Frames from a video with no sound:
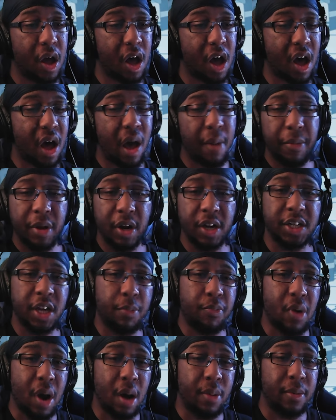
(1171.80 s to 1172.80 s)
gonna say
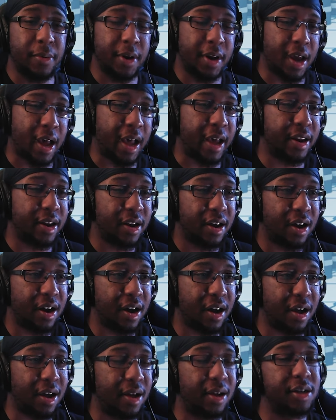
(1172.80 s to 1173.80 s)
probably not.
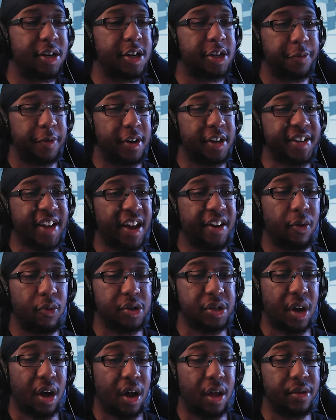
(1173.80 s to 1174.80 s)
just because I know
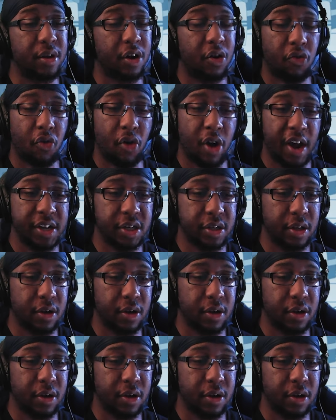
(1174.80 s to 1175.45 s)
what's on the horizon.